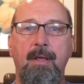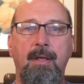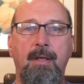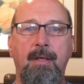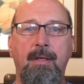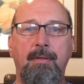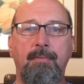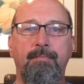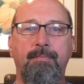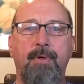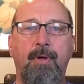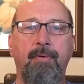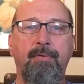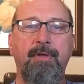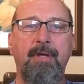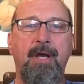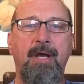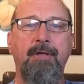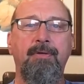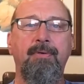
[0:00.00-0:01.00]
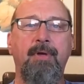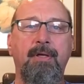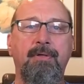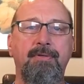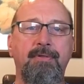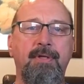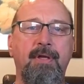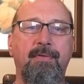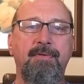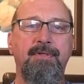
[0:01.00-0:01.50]
And both
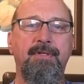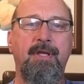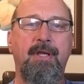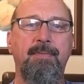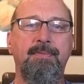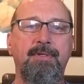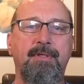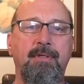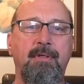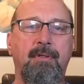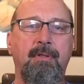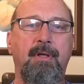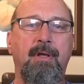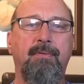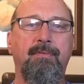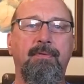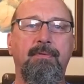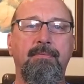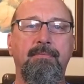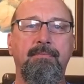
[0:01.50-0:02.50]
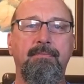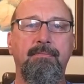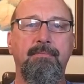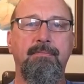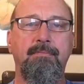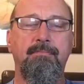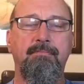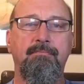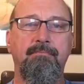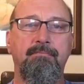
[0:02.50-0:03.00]
contractors have the same skill level.
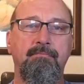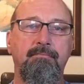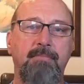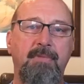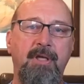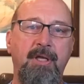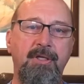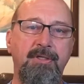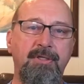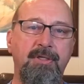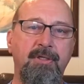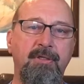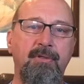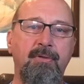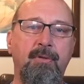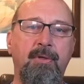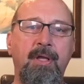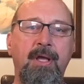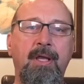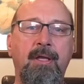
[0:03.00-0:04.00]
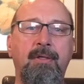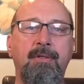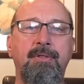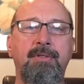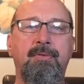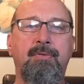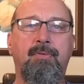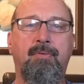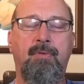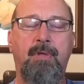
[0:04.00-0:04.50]
Each can do an
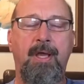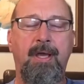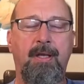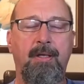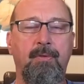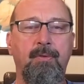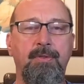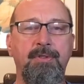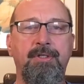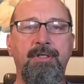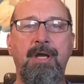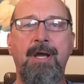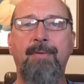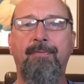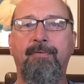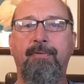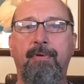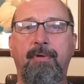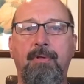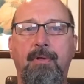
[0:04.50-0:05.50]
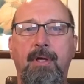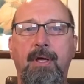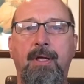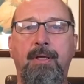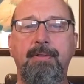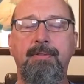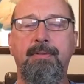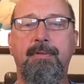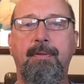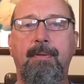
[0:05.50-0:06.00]
adequate job for their
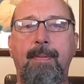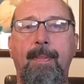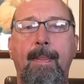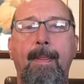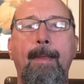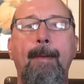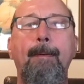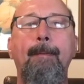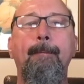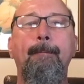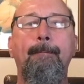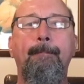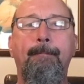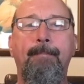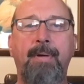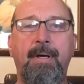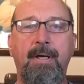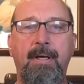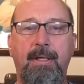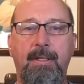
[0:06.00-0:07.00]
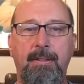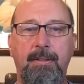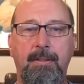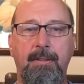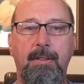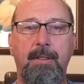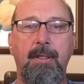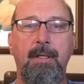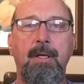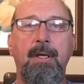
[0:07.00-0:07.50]
clients. But
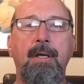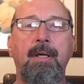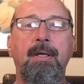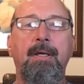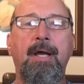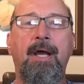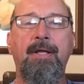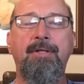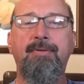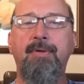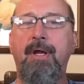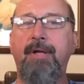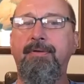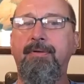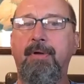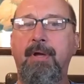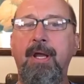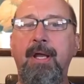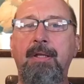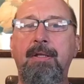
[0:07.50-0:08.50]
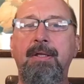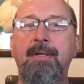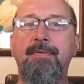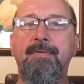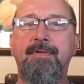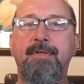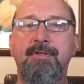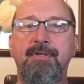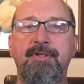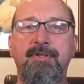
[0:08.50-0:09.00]
contractor A
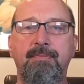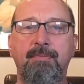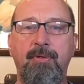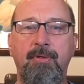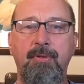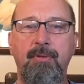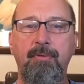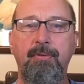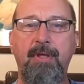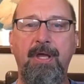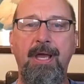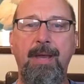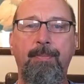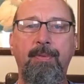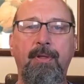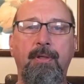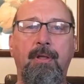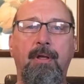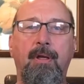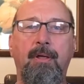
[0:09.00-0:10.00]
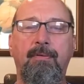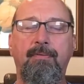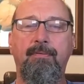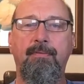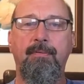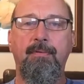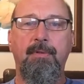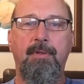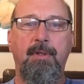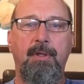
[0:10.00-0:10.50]
lives a smooth, happy life.
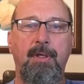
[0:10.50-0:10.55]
